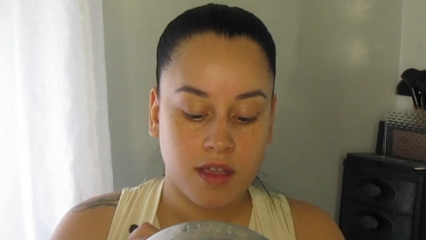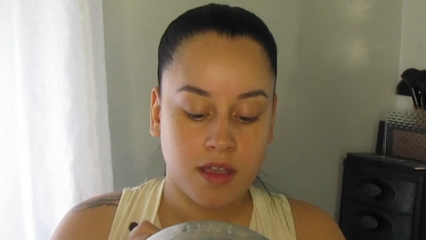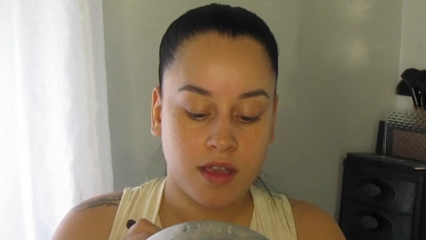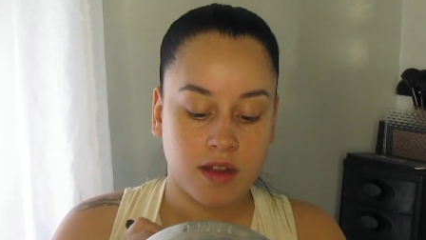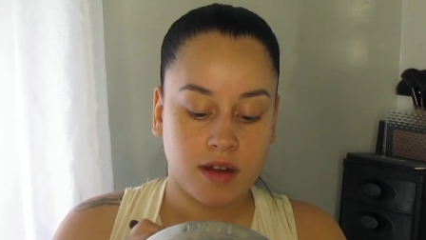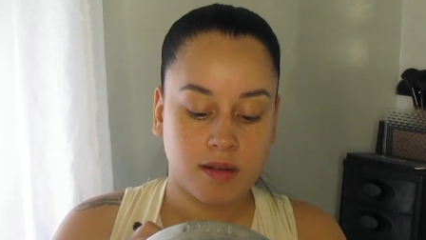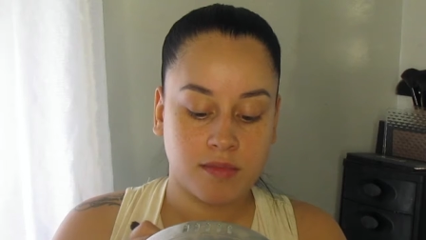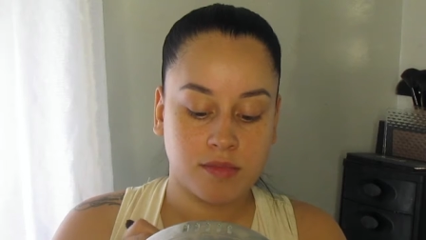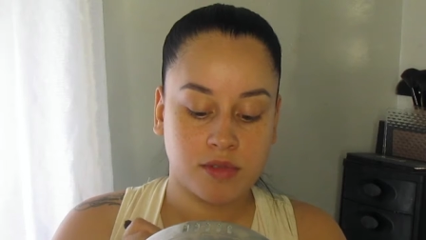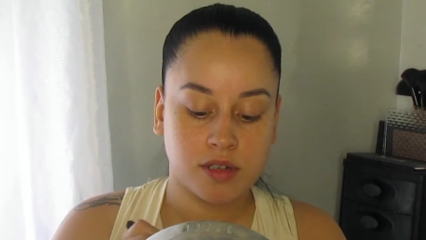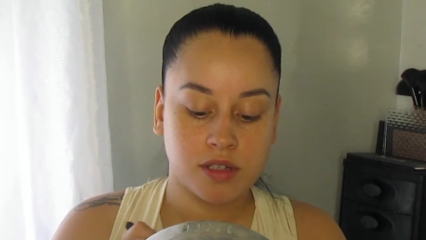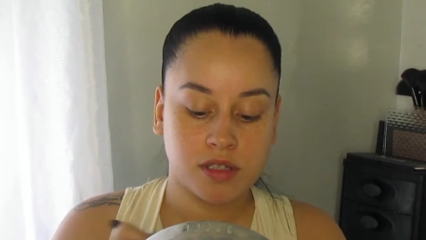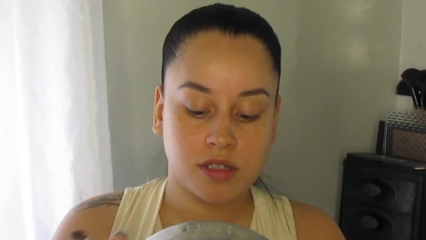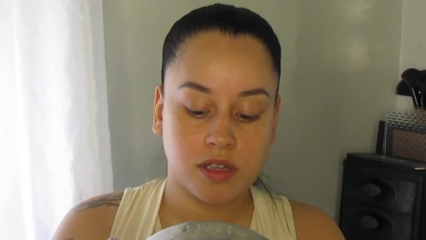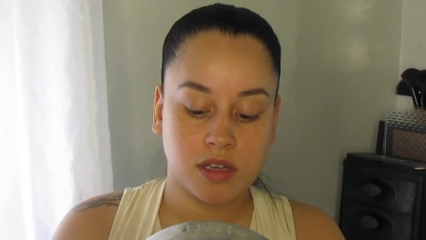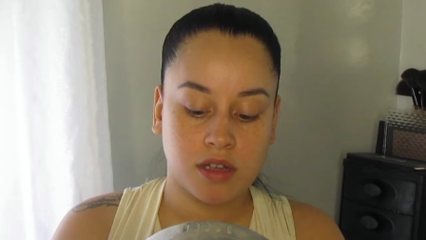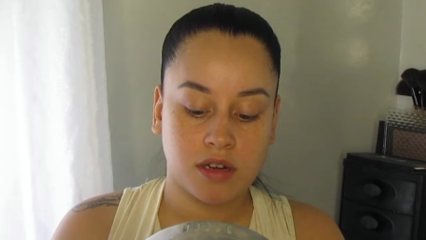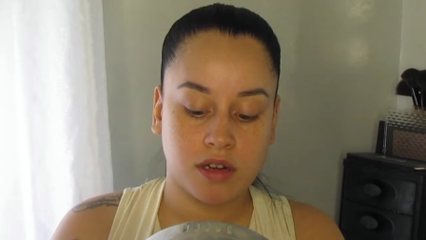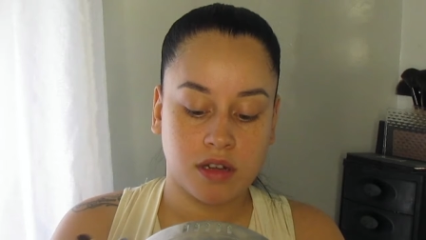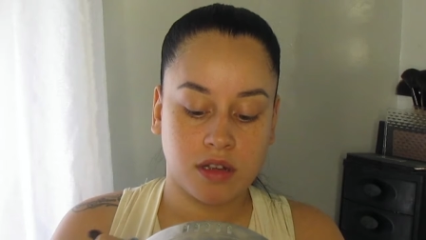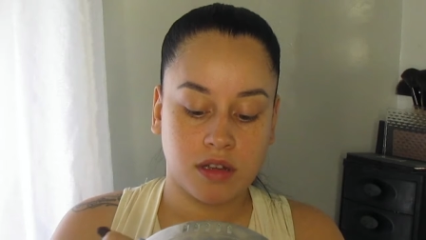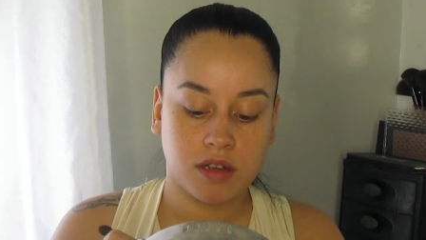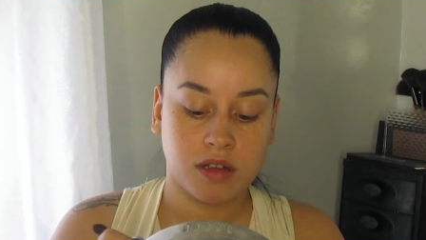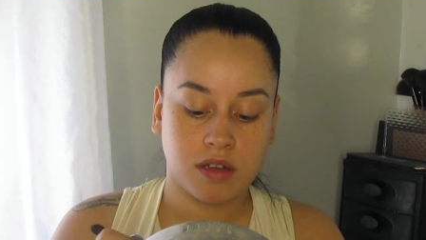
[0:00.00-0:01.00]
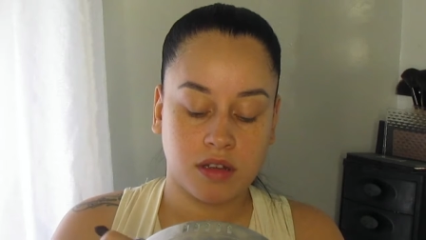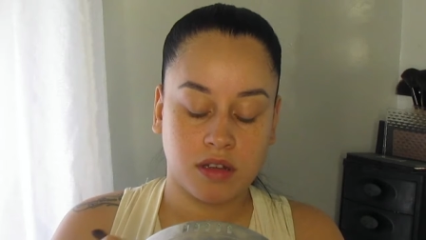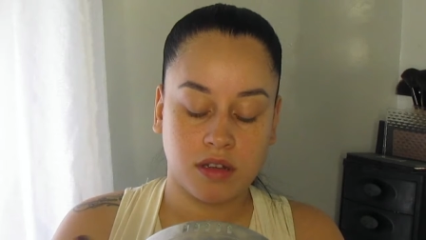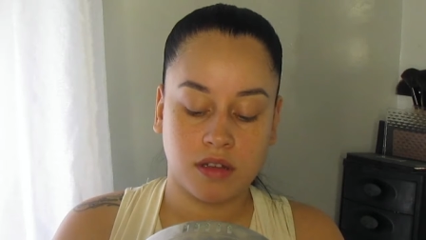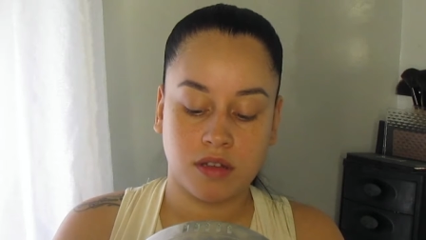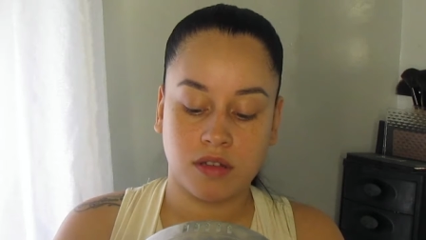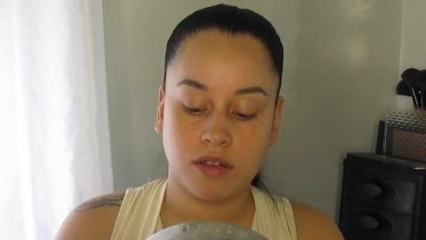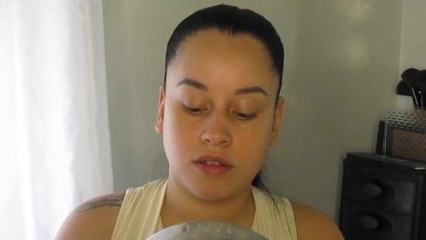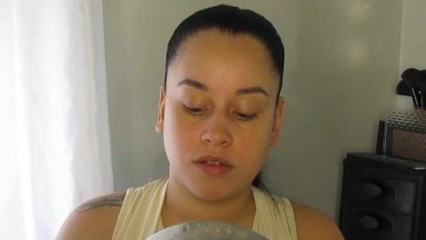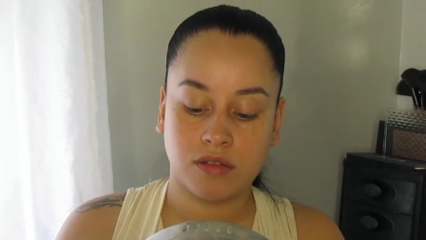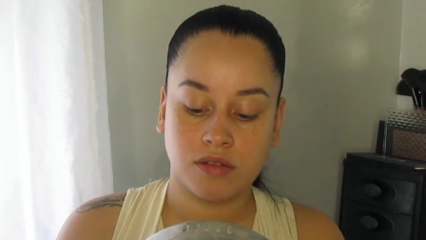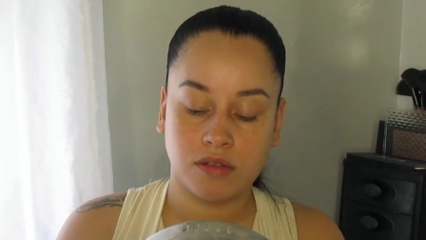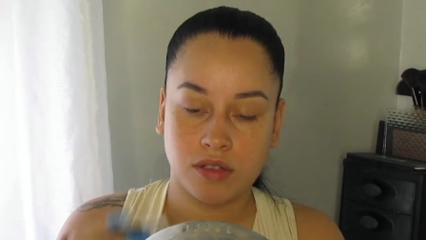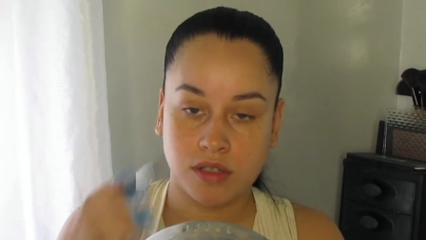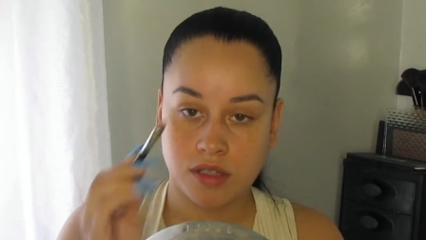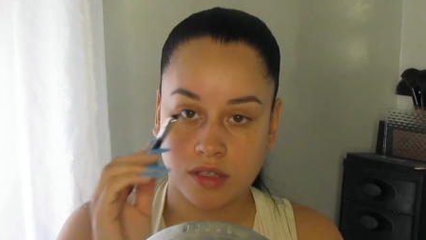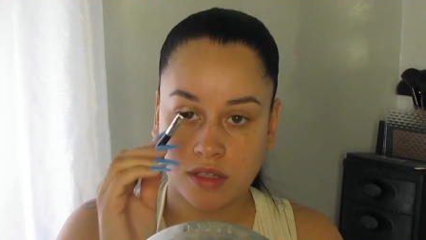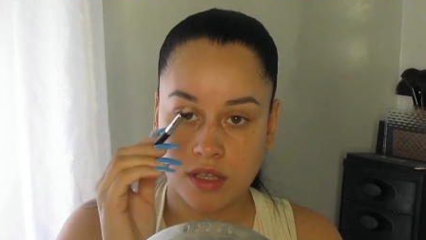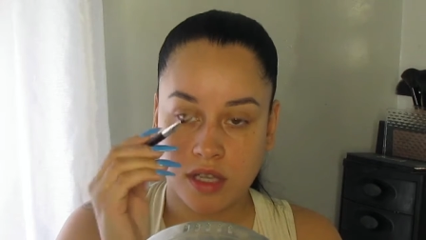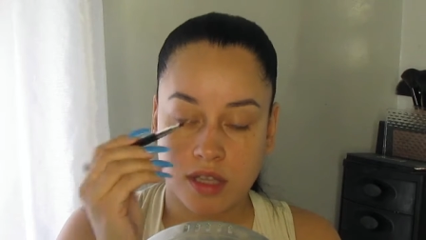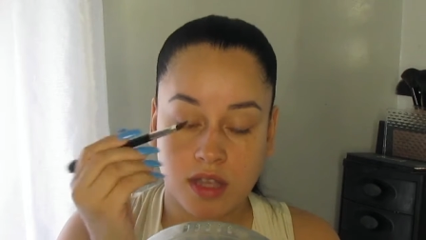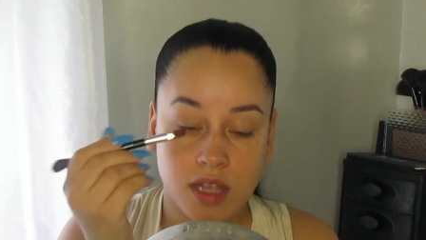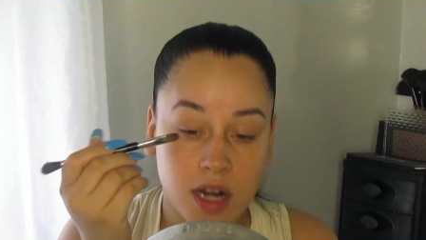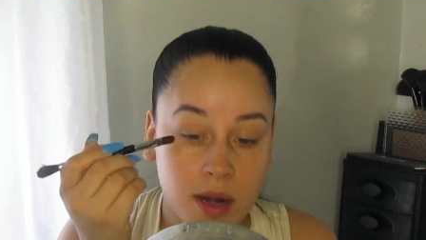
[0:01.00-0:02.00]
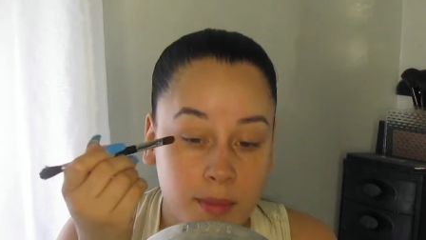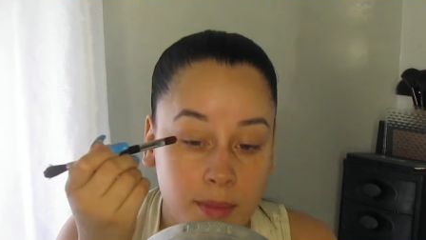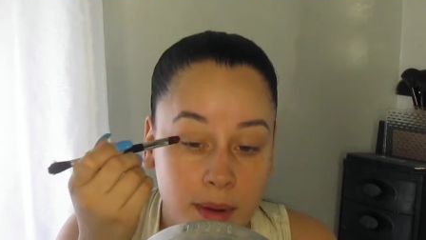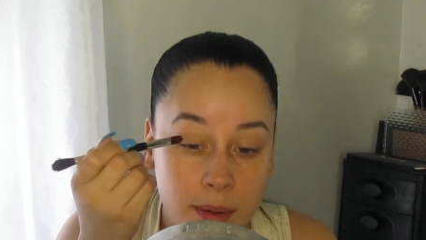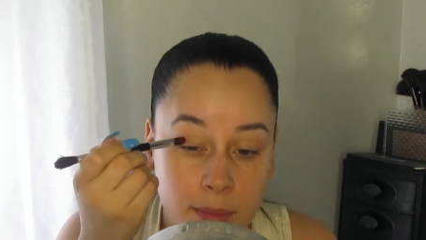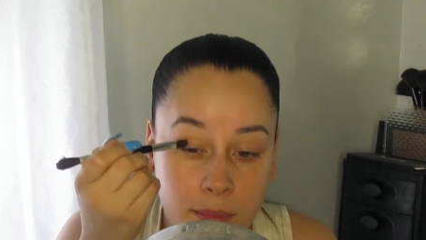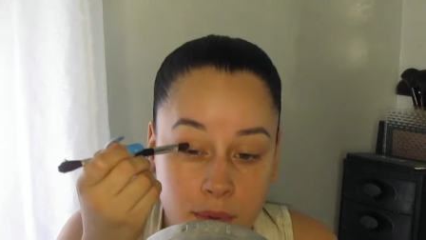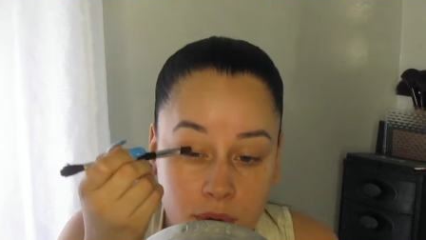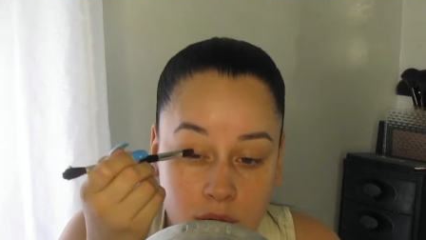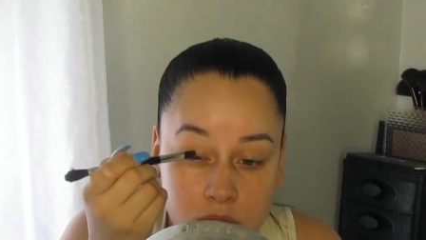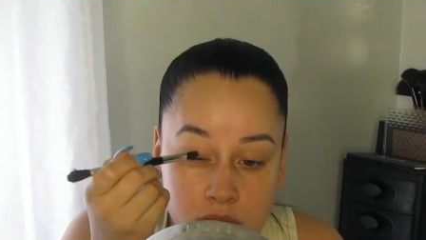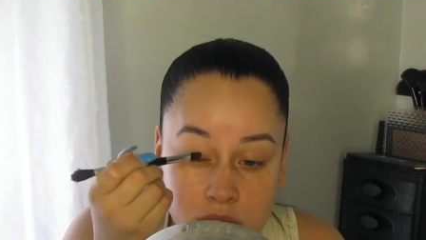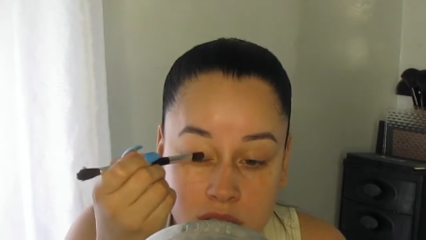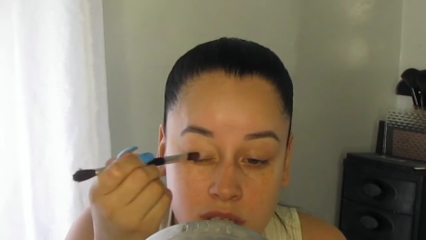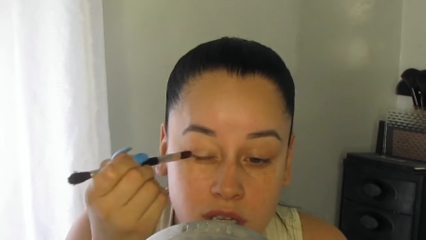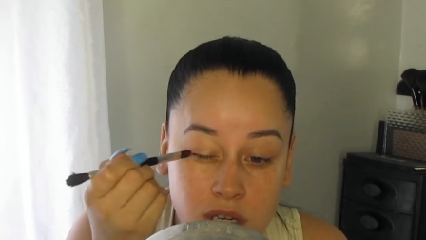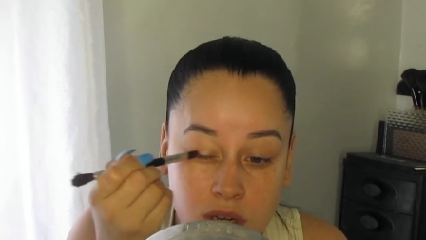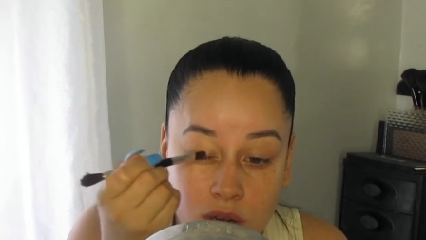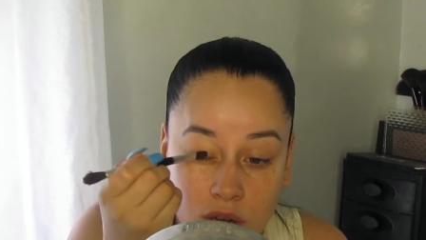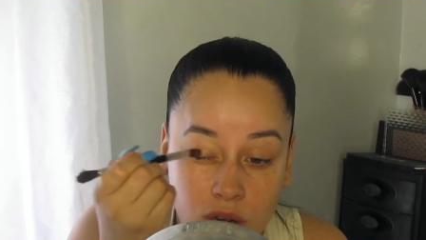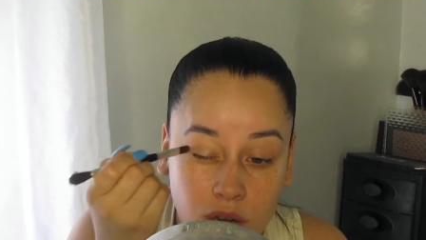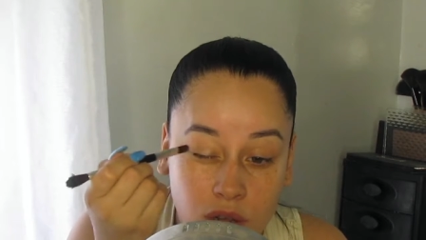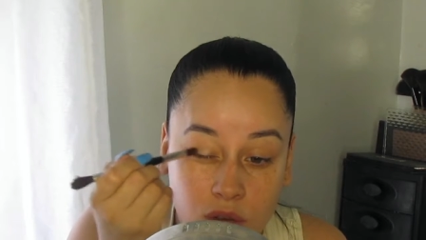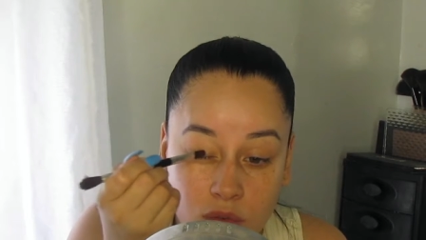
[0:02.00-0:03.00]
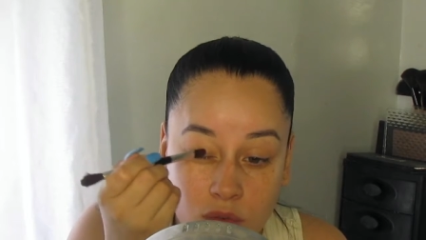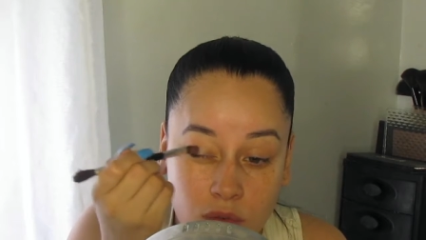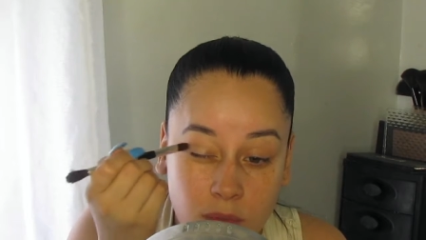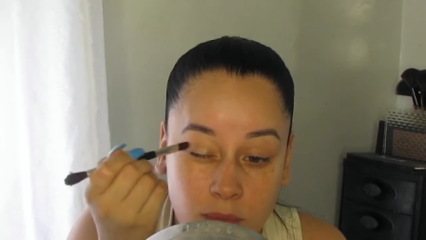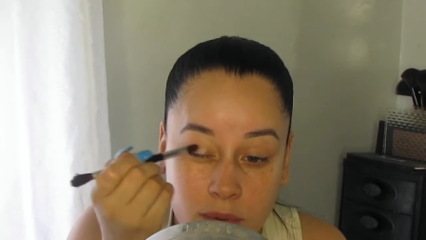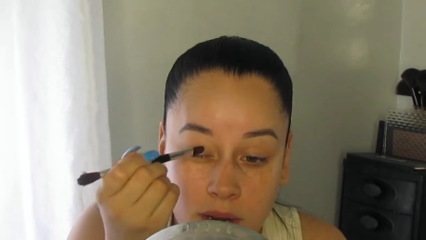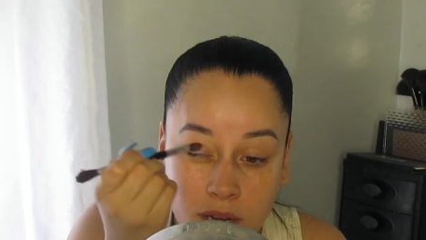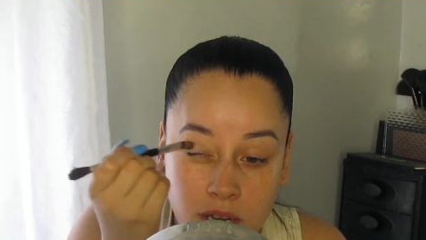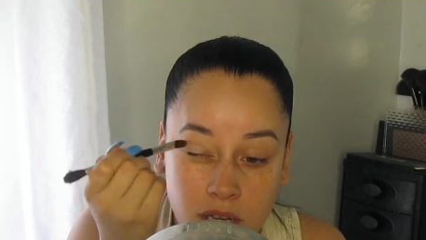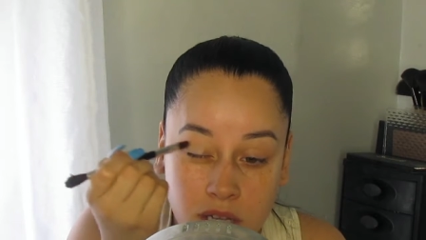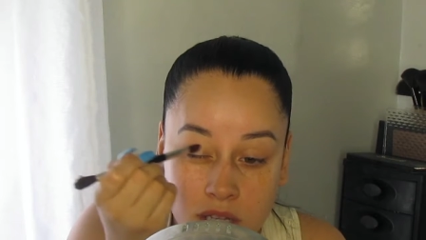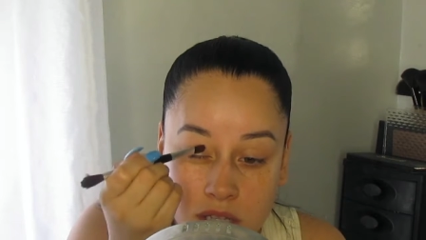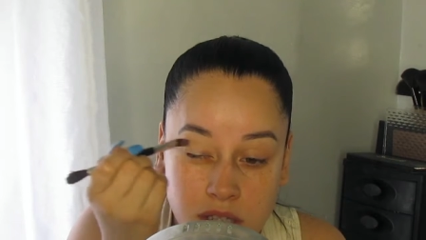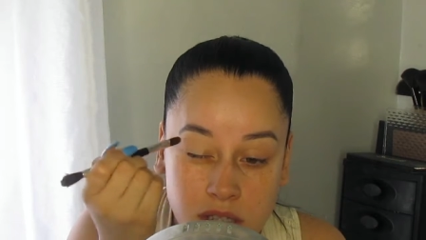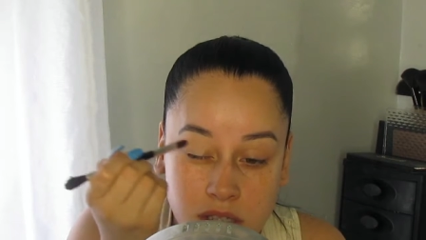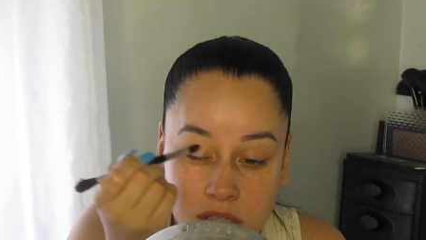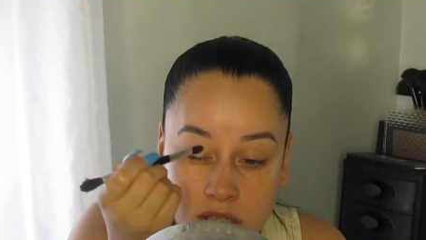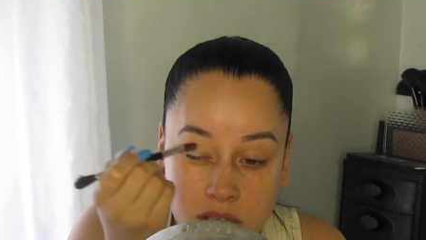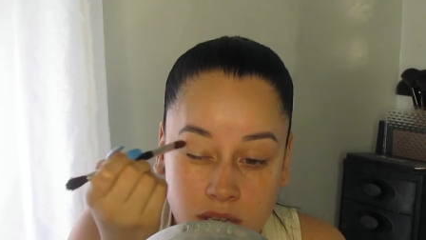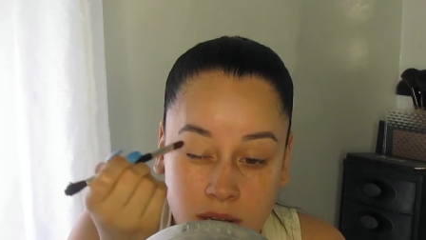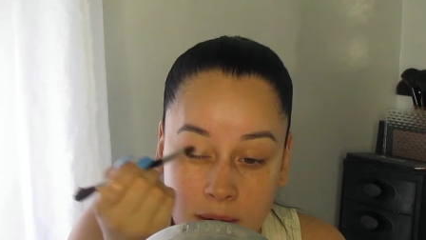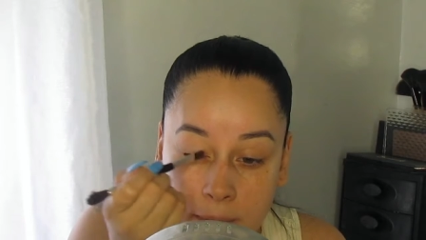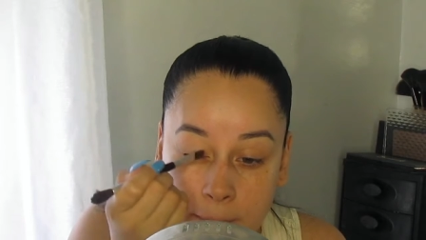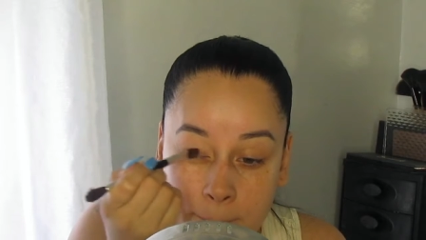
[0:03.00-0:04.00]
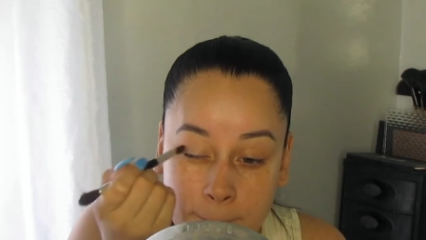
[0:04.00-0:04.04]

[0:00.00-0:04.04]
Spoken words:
And I'm just gonna get that on my brush and then all over my lids.